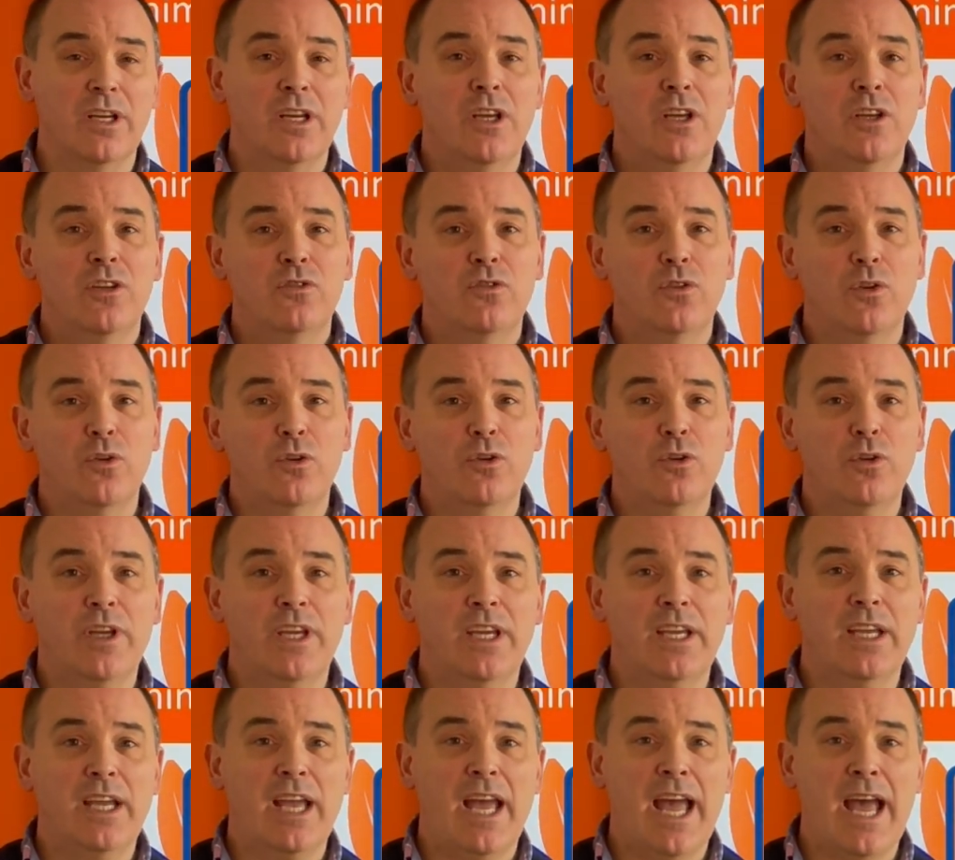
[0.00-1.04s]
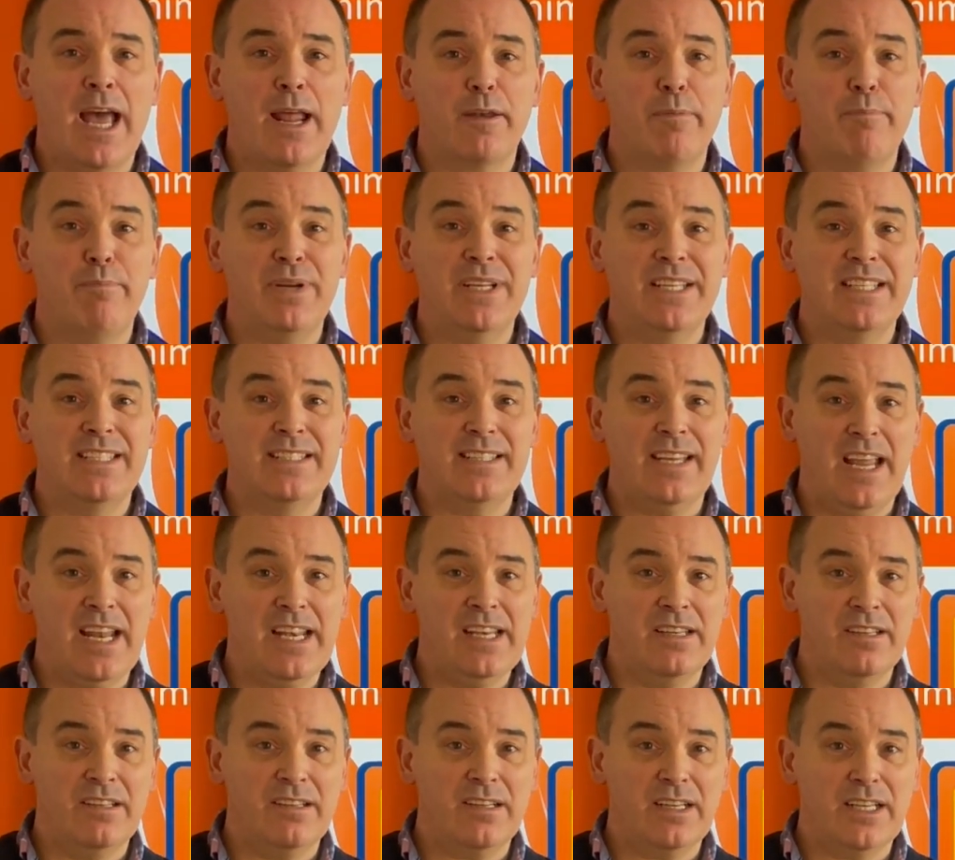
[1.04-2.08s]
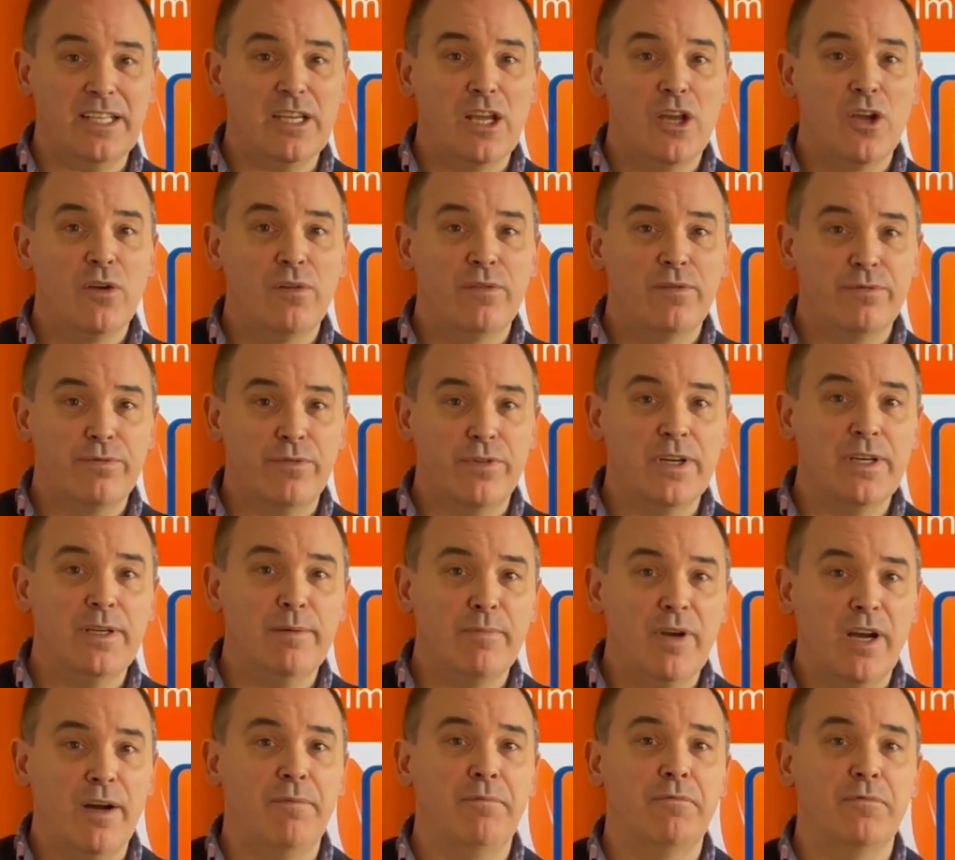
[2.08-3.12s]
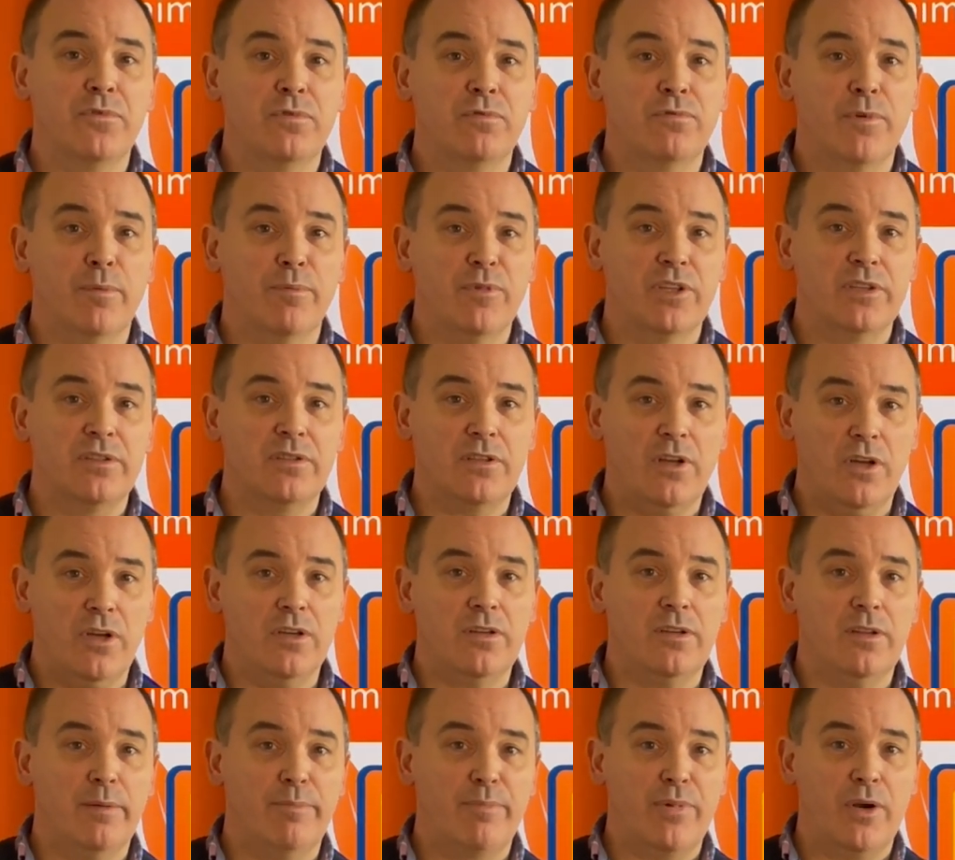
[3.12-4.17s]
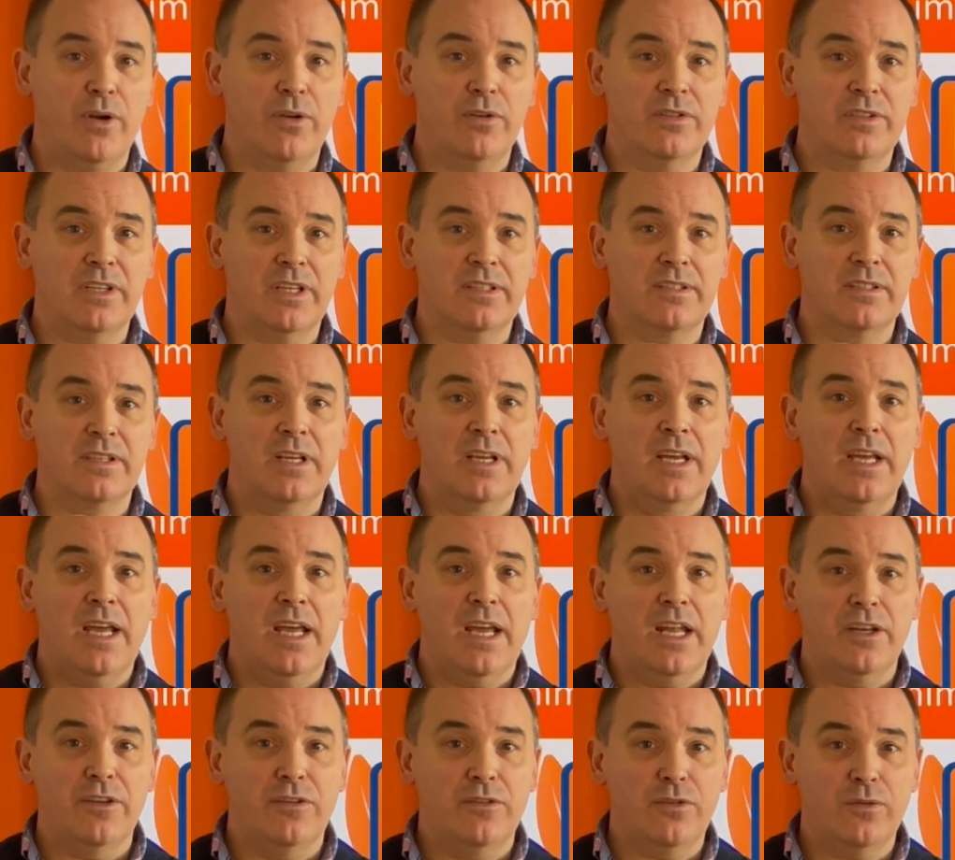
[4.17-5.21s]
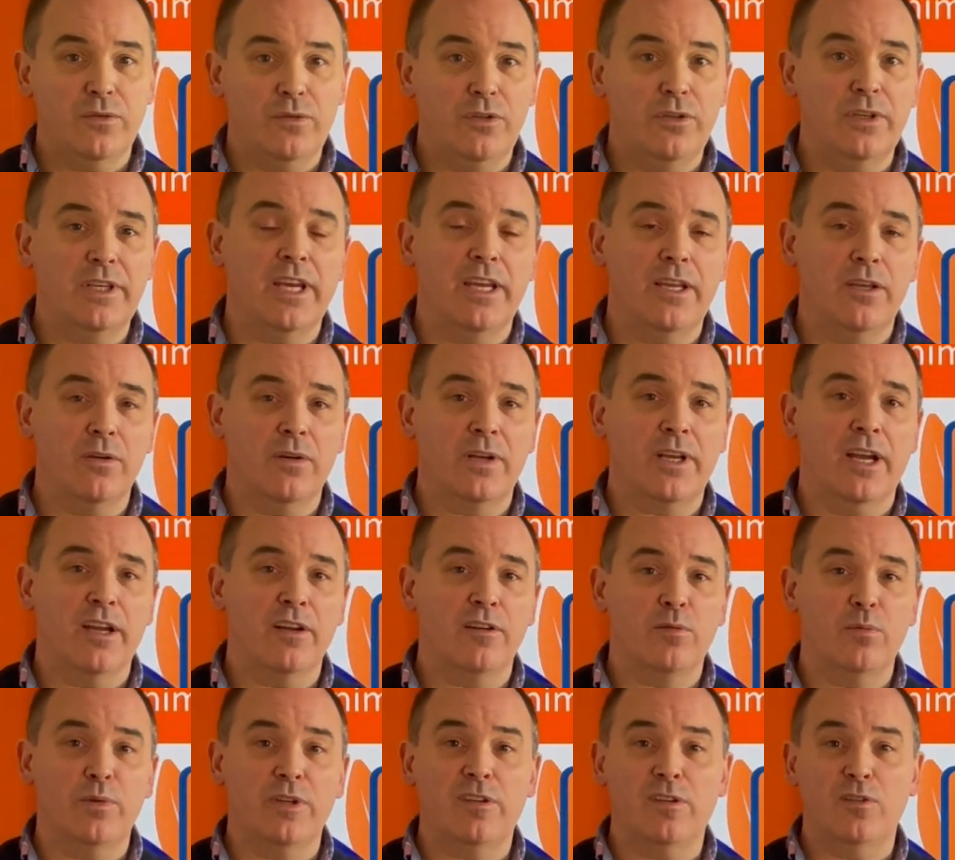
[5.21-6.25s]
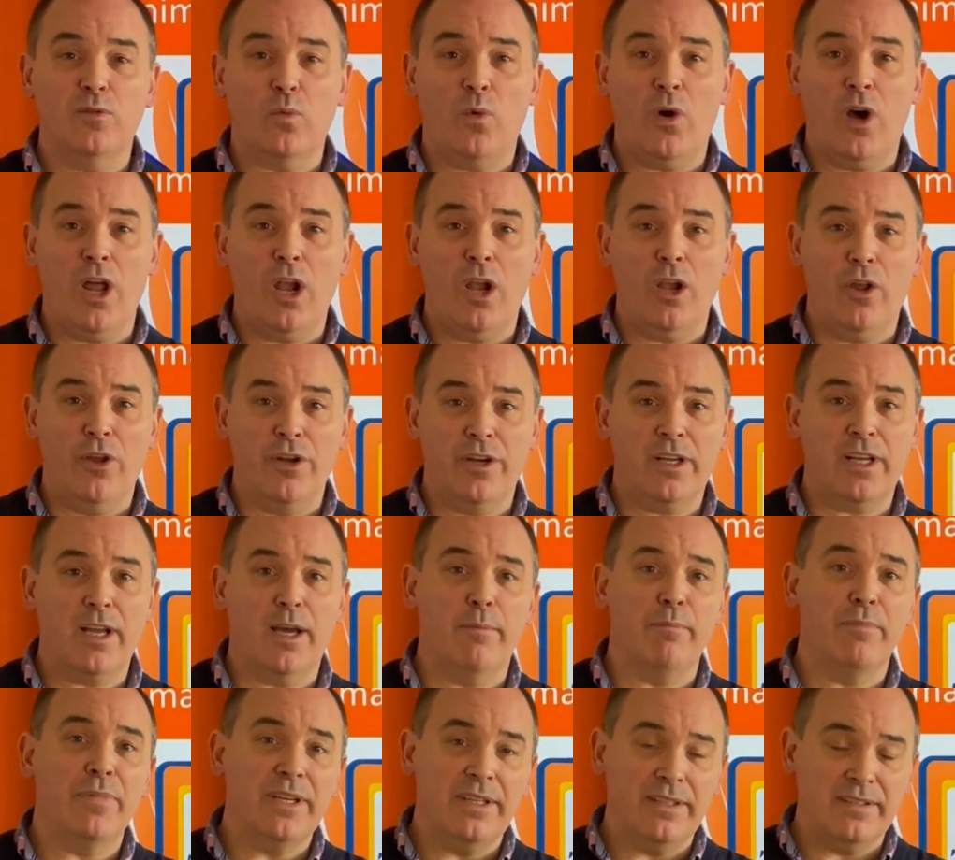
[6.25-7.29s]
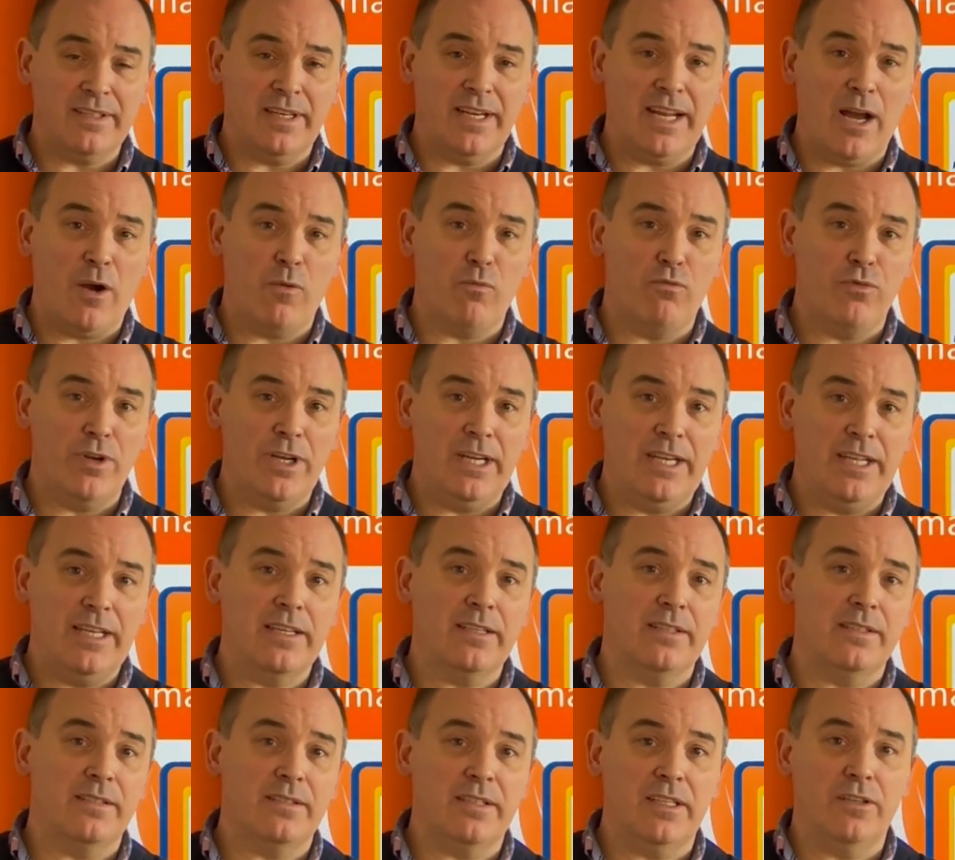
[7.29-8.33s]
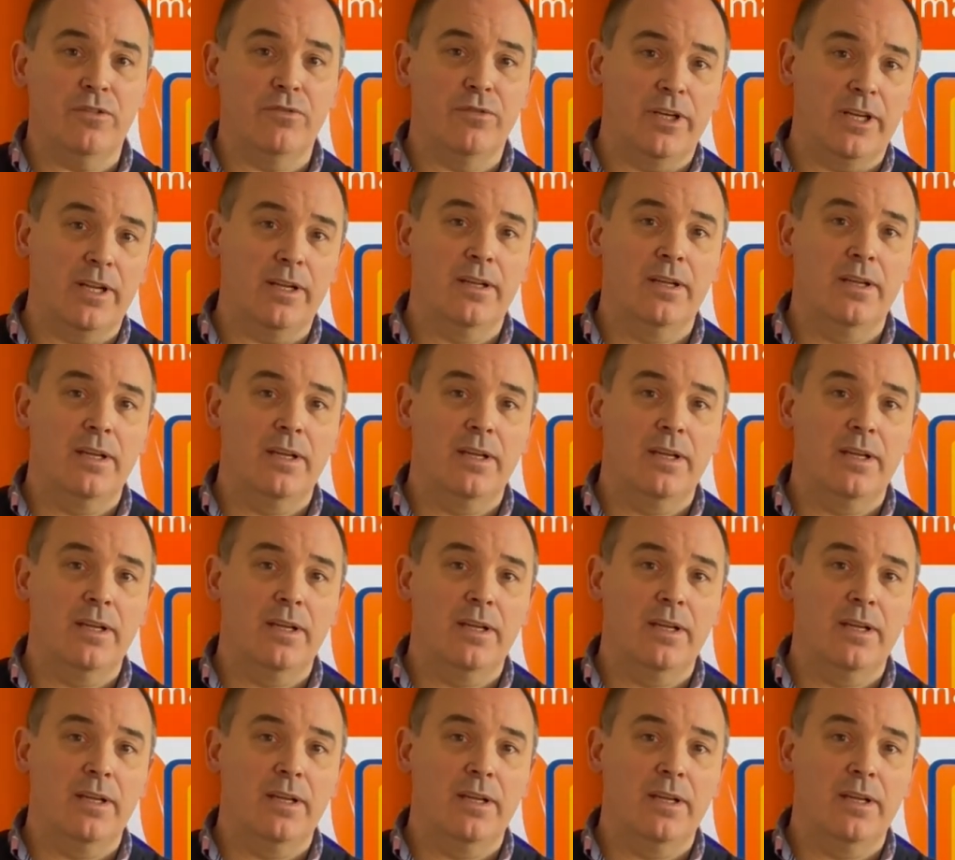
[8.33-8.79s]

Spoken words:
So you're looking at potentially 3 months from the start of the process until you get your cash, which is why a lot of companies are now really considering